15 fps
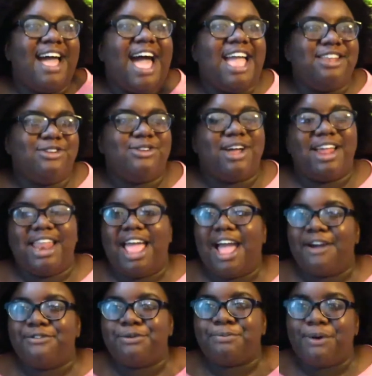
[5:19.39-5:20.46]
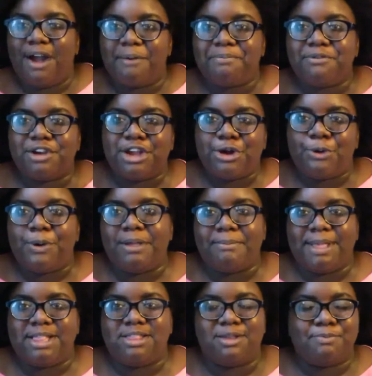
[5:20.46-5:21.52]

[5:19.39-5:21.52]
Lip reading: I do not have the proper equipment